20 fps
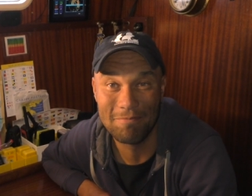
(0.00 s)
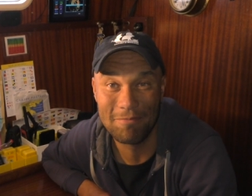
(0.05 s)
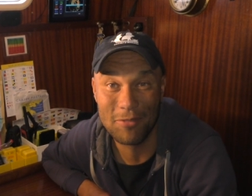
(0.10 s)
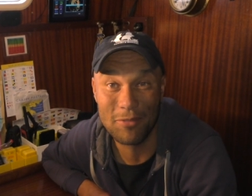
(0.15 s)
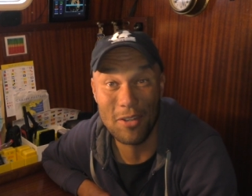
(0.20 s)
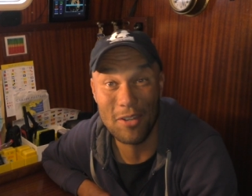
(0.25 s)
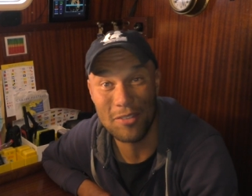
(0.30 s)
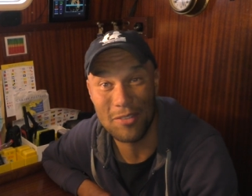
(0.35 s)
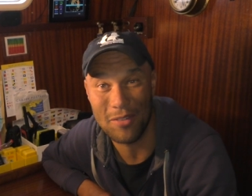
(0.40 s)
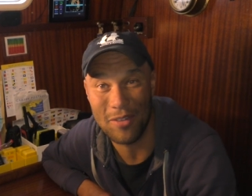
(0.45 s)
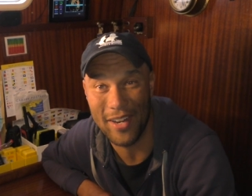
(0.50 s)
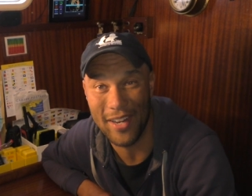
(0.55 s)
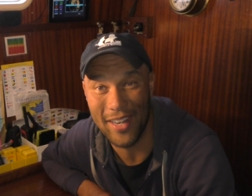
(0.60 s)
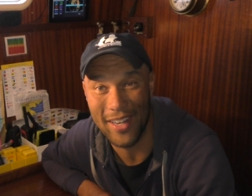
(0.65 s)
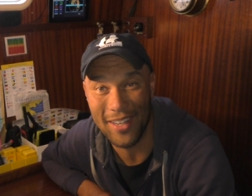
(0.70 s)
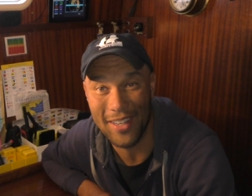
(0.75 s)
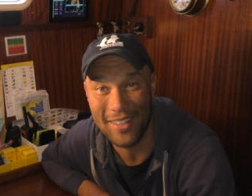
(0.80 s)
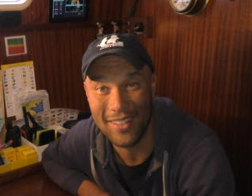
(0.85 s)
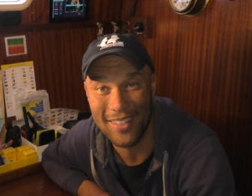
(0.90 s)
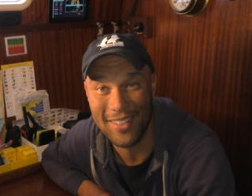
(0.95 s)

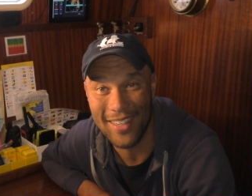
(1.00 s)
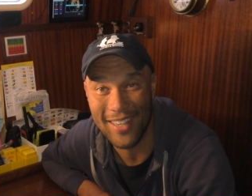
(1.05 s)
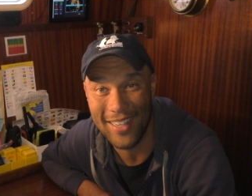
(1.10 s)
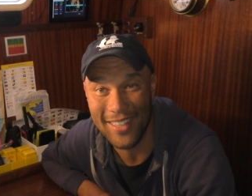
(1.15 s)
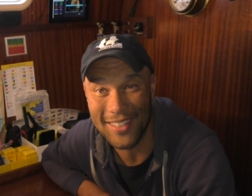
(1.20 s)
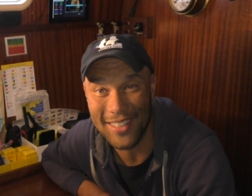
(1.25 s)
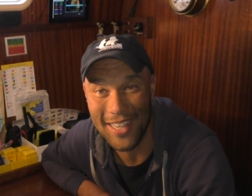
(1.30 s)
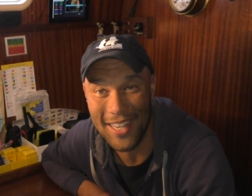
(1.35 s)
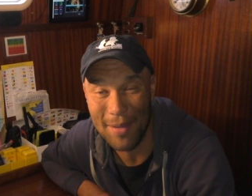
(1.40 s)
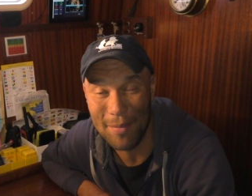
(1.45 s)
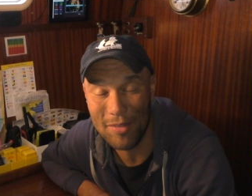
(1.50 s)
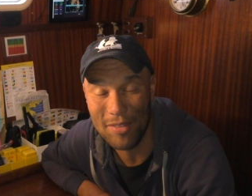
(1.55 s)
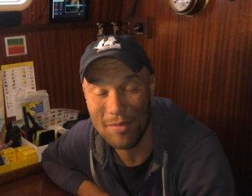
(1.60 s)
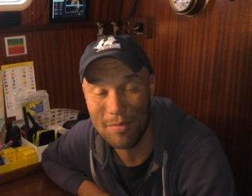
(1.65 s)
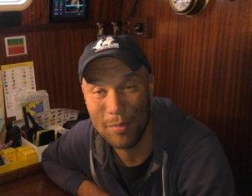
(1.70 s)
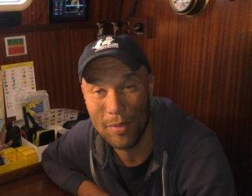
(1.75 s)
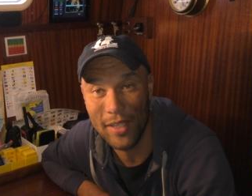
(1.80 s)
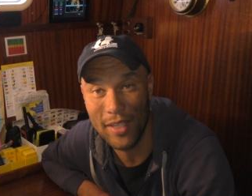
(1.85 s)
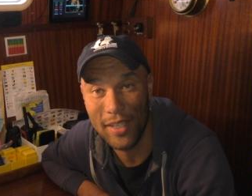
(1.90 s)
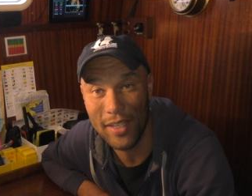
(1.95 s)
frustrating at times,
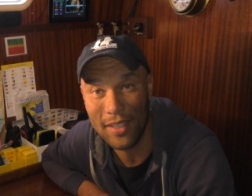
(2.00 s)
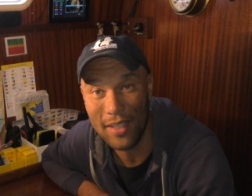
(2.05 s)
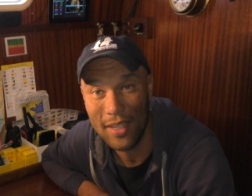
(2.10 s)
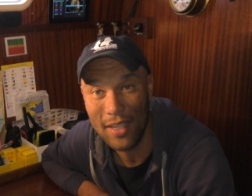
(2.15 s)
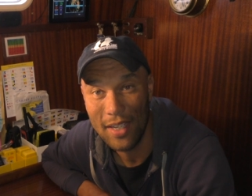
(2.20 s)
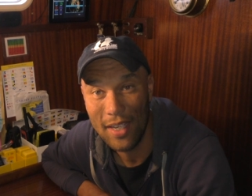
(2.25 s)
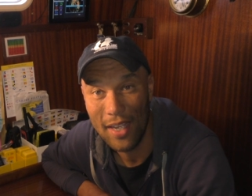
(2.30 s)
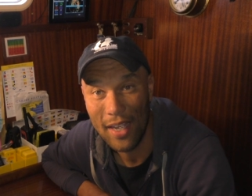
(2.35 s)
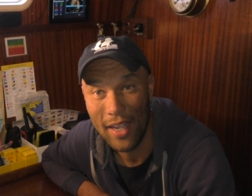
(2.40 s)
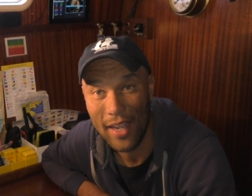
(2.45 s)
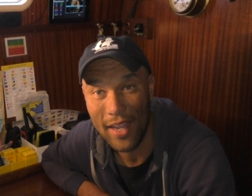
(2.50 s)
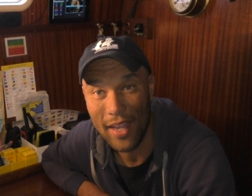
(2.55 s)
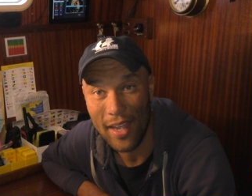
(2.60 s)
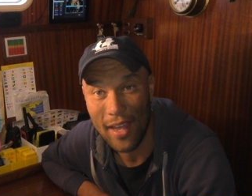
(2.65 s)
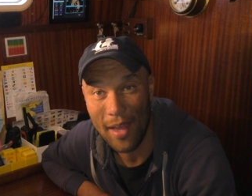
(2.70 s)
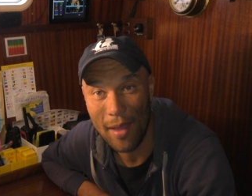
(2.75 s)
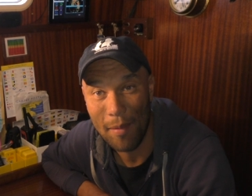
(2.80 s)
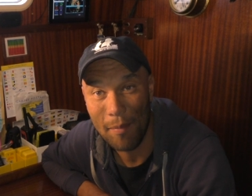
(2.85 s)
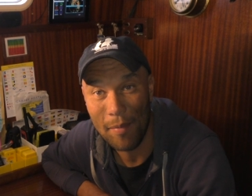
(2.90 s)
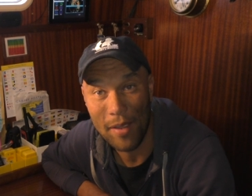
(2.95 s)
but
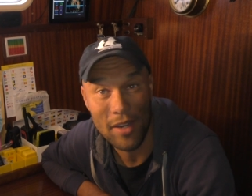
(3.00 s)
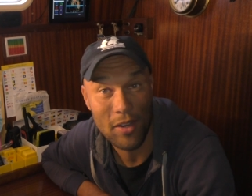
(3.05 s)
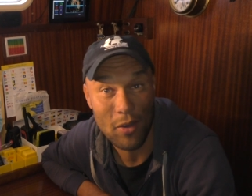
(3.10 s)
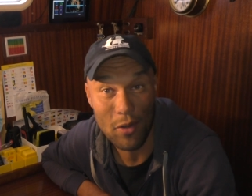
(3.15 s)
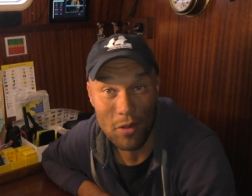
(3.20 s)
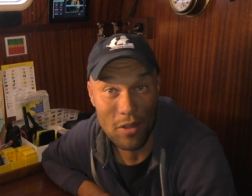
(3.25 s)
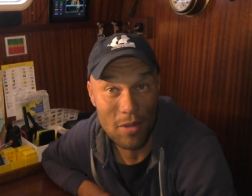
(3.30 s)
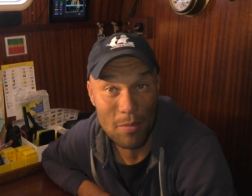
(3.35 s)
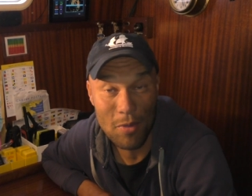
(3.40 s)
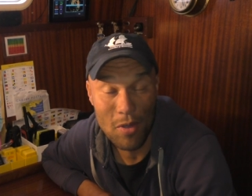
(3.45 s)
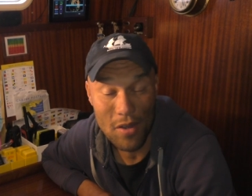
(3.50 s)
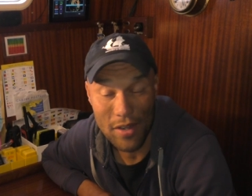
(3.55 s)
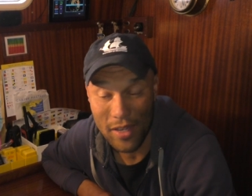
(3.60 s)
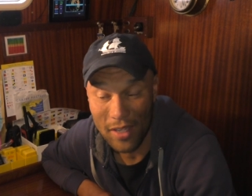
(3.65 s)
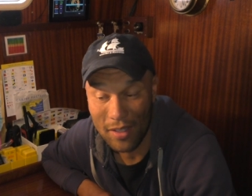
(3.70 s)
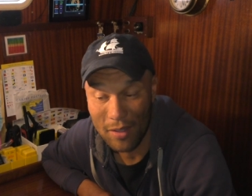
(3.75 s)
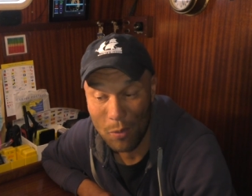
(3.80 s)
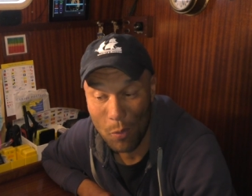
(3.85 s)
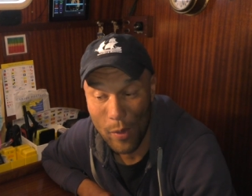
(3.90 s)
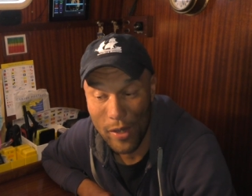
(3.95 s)
in the early
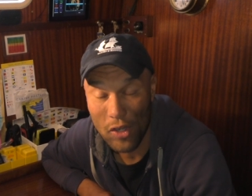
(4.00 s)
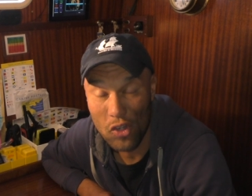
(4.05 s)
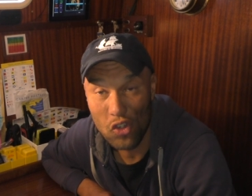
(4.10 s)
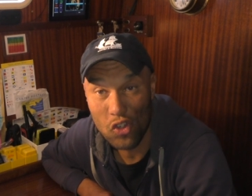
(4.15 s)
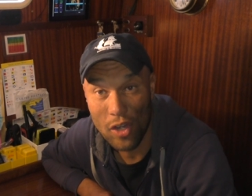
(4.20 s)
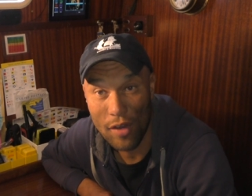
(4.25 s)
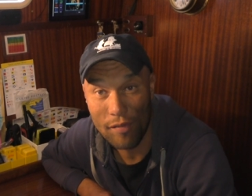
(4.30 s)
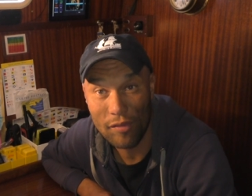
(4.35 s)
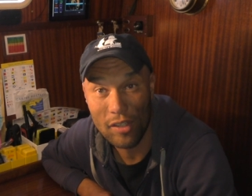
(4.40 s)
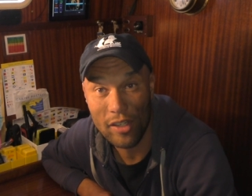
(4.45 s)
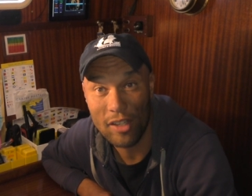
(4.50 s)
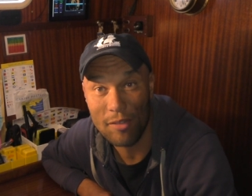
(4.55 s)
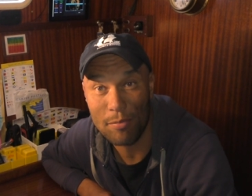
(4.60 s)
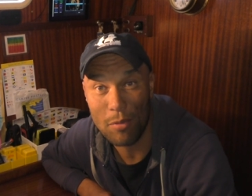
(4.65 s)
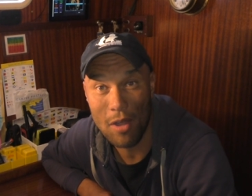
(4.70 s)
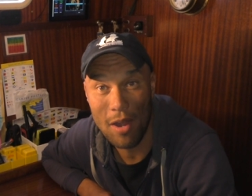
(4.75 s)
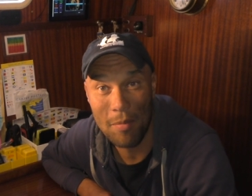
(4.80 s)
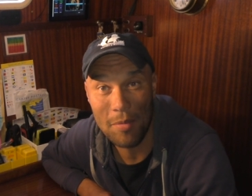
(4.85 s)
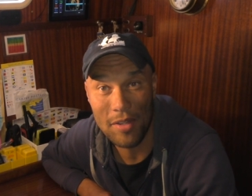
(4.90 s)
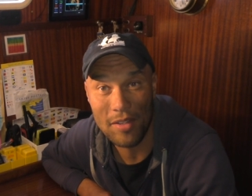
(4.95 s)
morning the wind shifted as
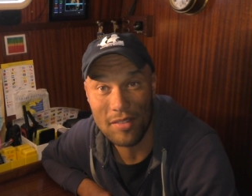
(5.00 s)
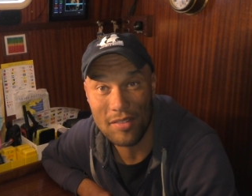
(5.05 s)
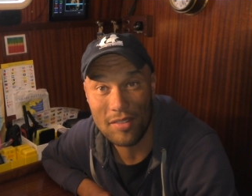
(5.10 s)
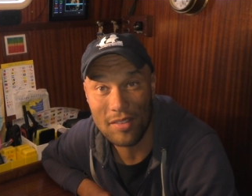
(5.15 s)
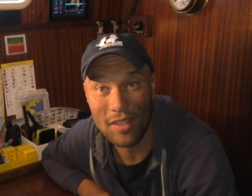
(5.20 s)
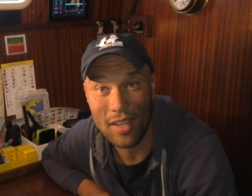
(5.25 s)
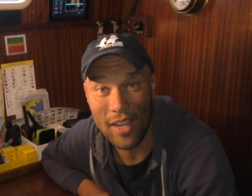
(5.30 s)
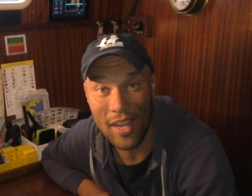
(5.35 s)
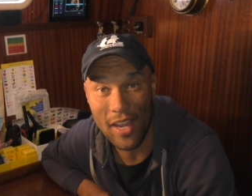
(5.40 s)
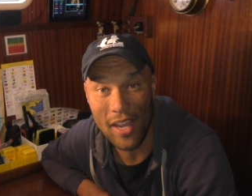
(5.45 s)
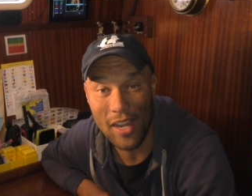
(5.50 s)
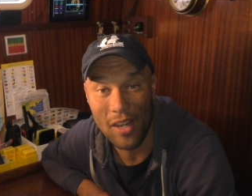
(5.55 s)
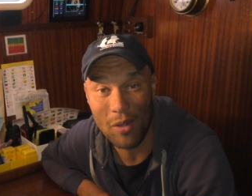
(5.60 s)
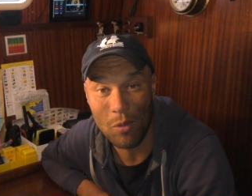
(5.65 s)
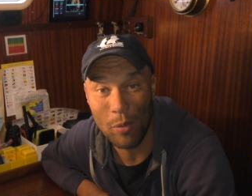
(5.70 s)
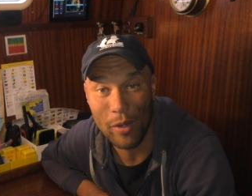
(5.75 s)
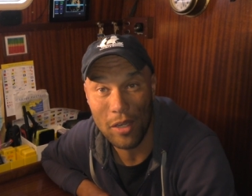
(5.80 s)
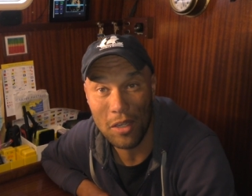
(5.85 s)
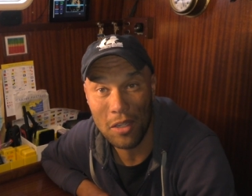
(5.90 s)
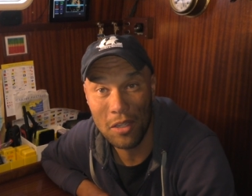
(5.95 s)
promised, and
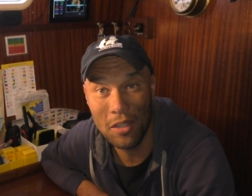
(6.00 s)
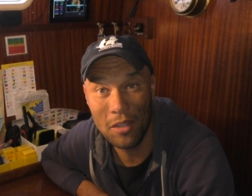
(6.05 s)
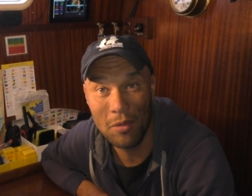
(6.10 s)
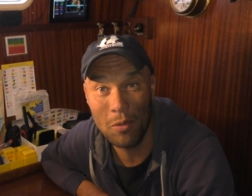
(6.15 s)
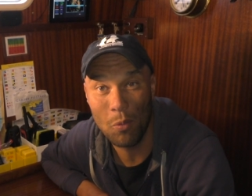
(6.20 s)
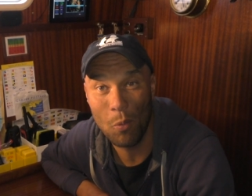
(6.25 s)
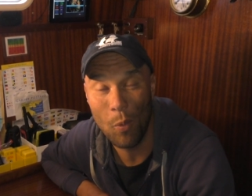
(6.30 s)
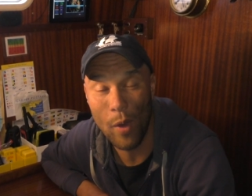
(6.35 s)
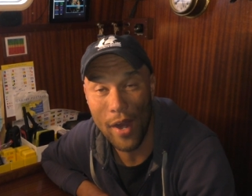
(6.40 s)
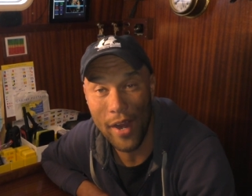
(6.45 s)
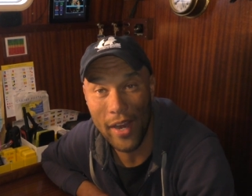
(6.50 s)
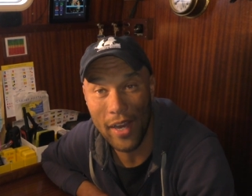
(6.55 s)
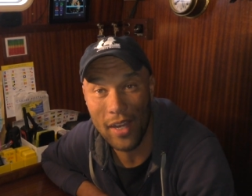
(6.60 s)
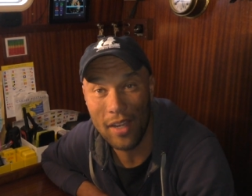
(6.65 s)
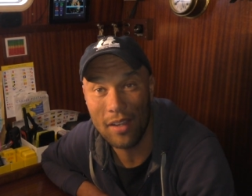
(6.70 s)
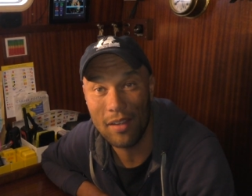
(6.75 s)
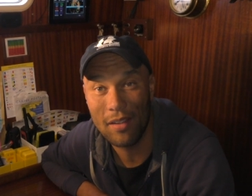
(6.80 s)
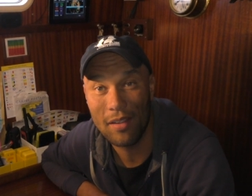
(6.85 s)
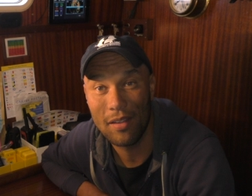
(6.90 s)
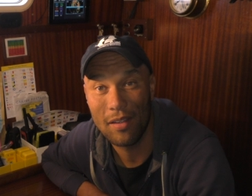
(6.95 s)
we could
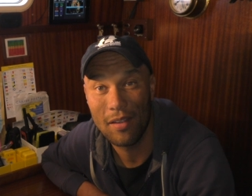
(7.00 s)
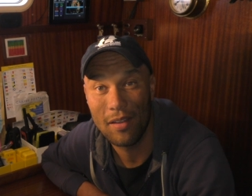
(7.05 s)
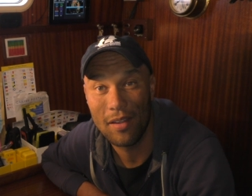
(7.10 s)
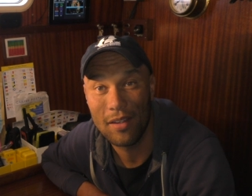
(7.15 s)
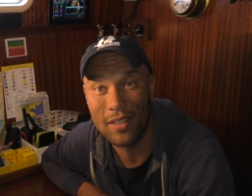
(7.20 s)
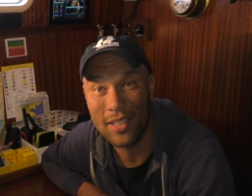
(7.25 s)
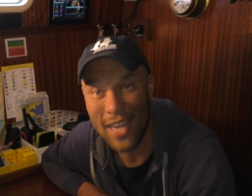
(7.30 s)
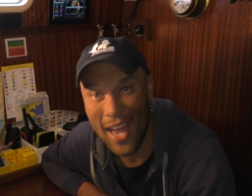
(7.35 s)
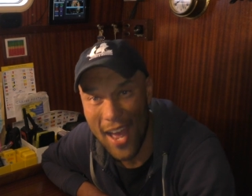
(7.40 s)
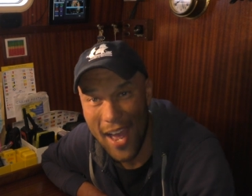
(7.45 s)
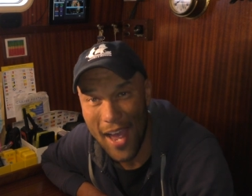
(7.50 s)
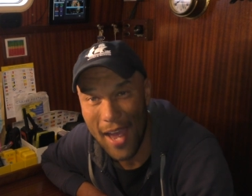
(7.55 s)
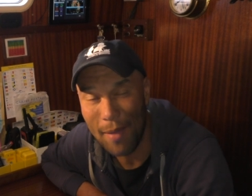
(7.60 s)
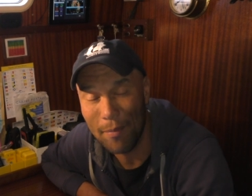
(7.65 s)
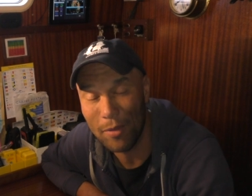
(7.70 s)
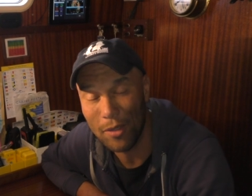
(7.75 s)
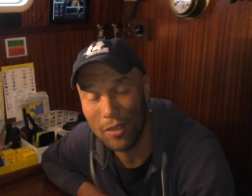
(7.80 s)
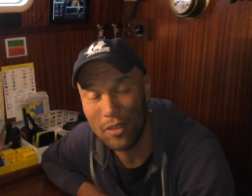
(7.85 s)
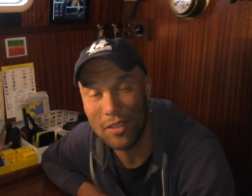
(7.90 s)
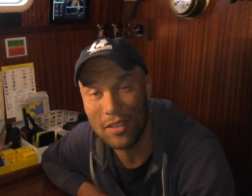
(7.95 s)
wake
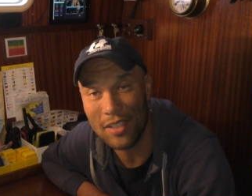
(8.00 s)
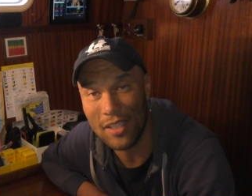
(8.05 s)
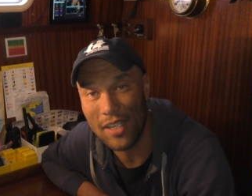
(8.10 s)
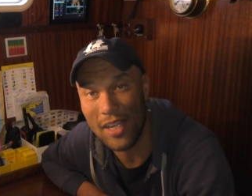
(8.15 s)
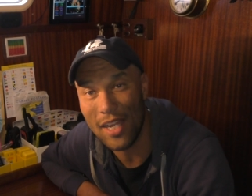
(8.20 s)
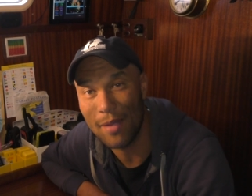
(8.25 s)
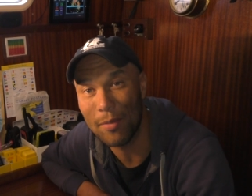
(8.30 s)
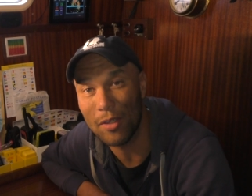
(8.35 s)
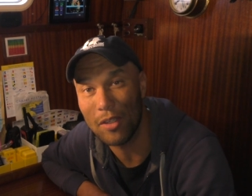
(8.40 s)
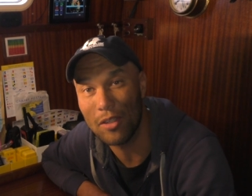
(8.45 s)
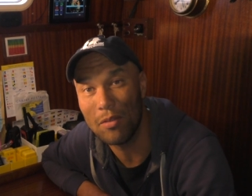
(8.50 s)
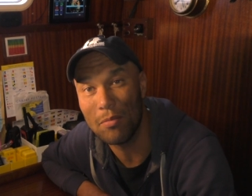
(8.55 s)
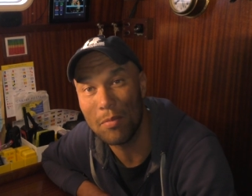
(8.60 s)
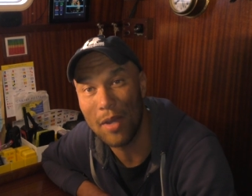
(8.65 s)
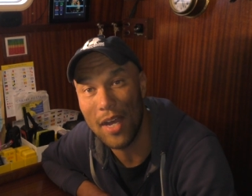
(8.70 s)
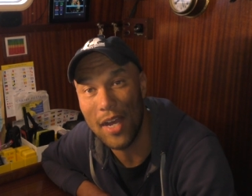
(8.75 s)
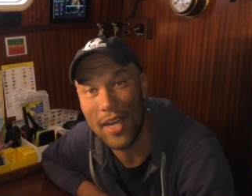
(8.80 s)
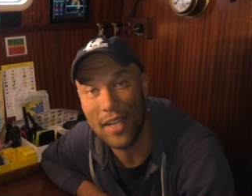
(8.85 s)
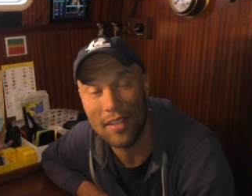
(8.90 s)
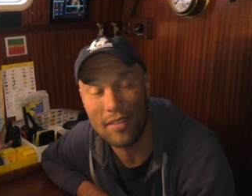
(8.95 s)
good time, good
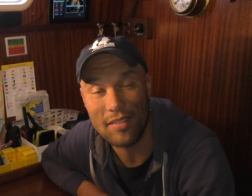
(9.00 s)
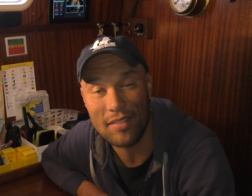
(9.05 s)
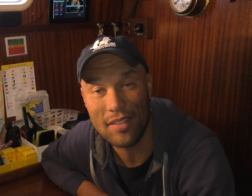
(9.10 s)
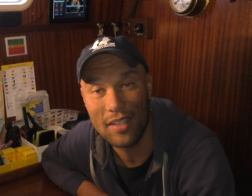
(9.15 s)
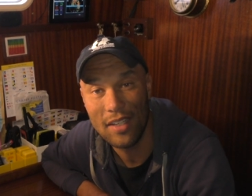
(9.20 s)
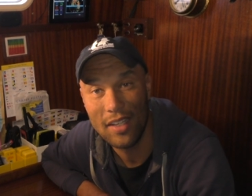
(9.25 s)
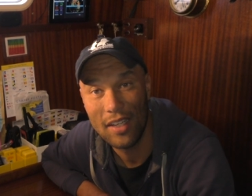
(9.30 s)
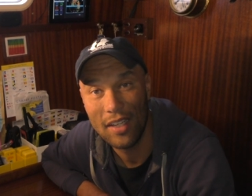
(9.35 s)
miles,